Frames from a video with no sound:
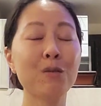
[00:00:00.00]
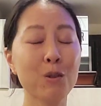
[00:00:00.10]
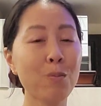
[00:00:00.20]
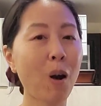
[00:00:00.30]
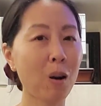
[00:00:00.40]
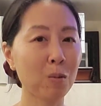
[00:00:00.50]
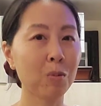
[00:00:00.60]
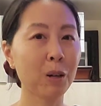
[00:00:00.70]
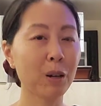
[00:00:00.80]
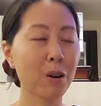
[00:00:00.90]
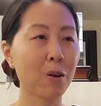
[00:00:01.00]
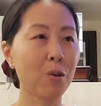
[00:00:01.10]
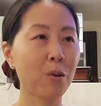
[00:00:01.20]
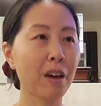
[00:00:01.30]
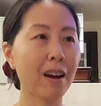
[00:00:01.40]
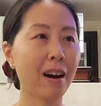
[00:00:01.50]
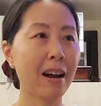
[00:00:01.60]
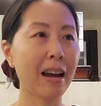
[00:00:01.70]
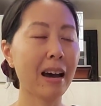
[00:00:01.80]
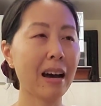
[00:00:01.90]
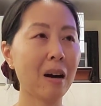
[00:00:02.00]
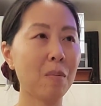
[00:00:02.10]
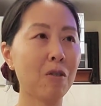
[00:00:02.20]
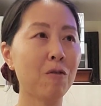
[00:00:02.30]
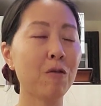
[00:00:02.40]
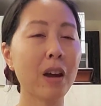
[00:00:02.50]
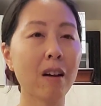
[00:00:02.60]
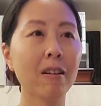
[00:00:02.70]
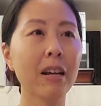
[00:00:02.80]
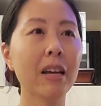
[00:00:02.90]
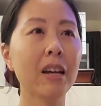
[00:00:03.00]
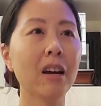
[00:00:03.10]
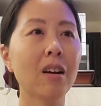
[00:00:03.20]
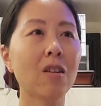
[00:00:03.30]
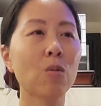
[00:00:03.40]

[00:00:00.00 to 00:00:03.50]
you probably know that I am very